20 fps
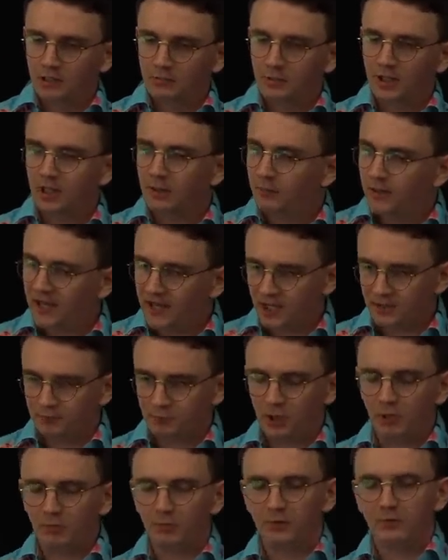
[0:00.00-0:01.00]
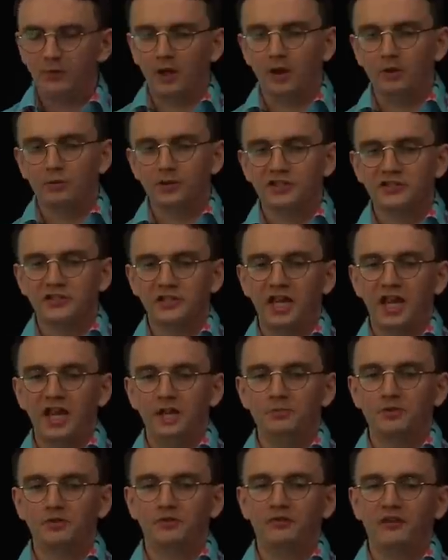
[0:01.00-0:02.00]
But the biggest problem, though, was
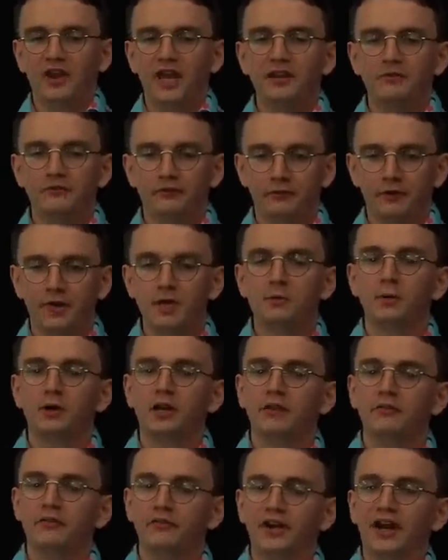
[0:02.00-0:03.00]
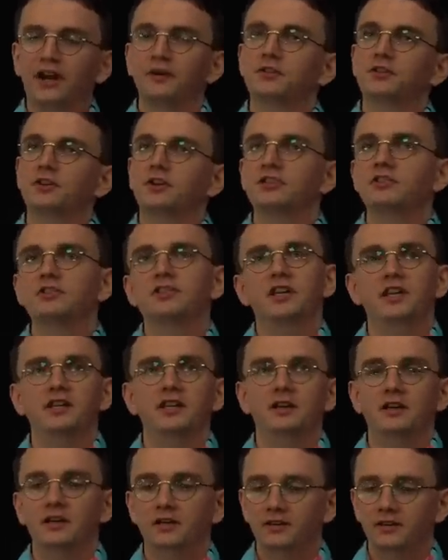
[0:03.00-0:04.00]
schemes frequently failed to
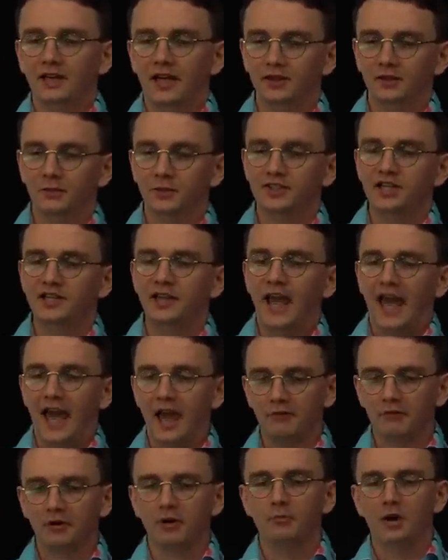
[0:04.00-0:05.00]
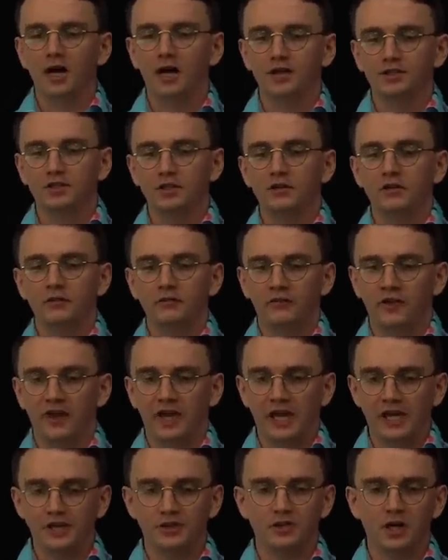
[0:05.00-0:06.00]
consider that there was an error margin for
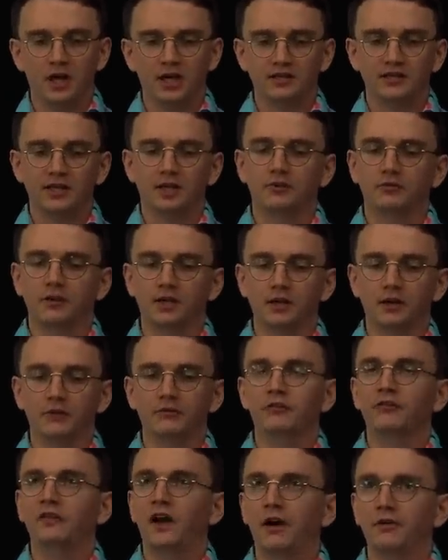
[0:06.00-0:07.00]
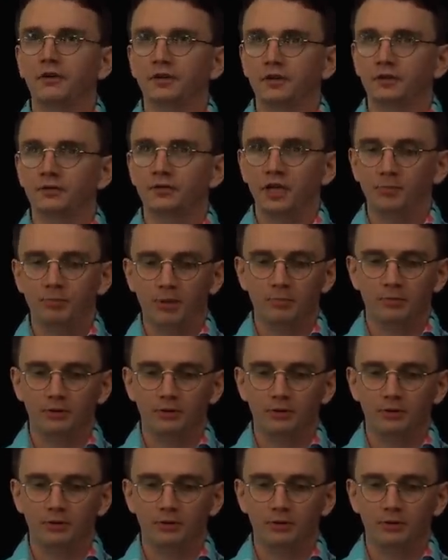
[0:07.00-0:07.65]
each artillery gun firing the creeping